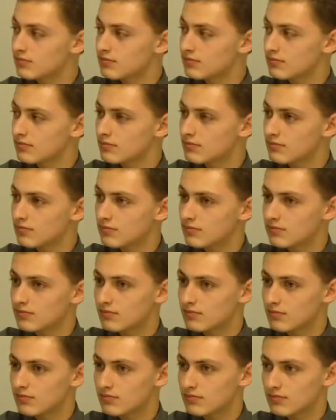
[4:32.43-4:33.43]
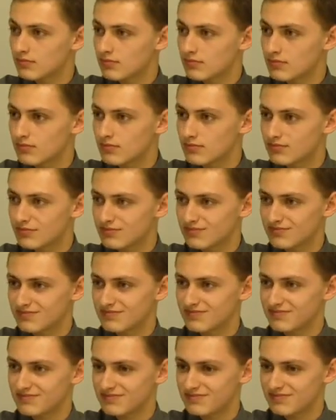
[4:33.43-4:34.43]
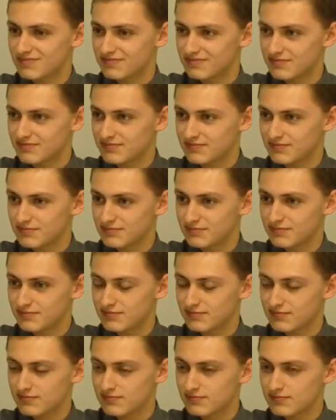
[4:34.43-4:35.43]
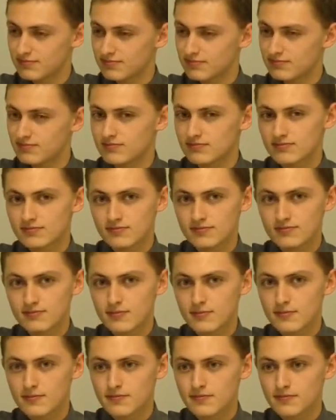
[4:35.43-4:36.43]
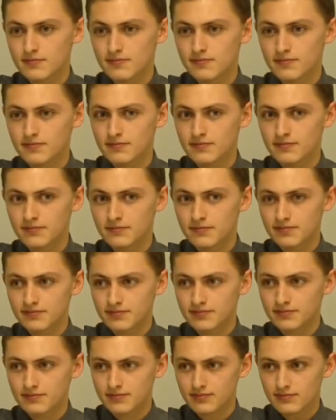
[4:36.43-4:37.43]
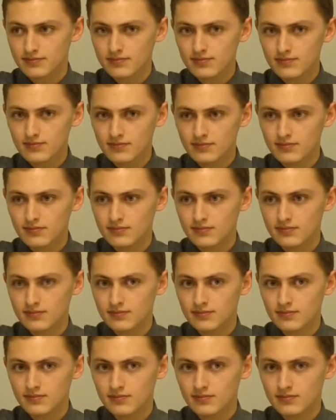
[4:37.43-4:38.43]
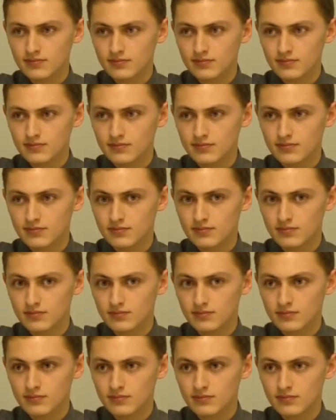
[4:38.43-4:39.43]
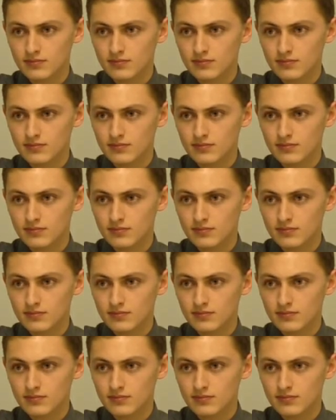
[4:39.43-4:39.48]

This person isn't speaking.